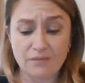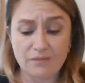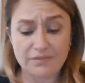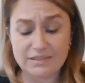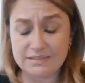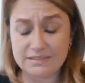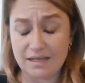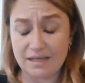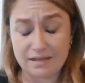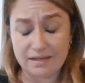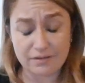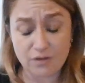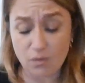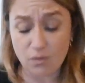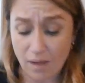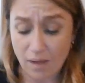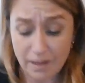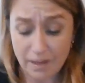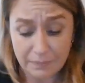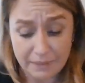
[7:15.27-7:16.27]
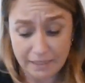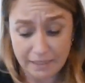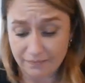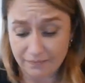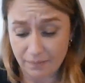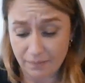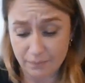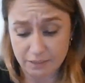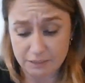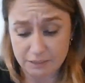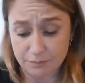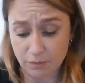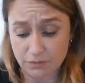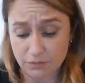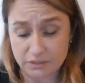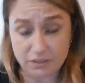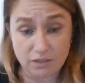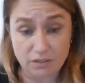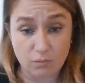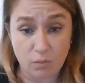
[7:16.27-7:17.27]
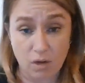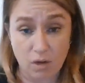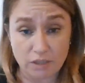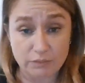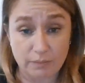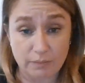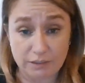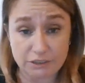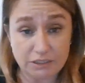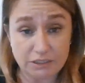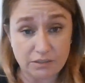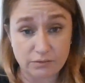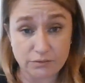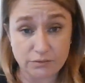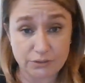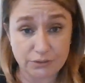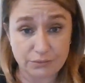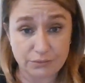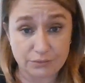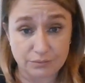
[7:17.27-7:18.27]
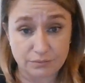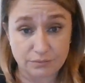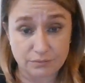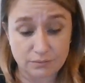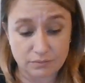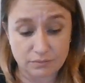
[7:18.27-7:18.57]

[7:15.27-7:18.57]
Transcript: I don't know why I'm getting that, but this person could watch my channel too.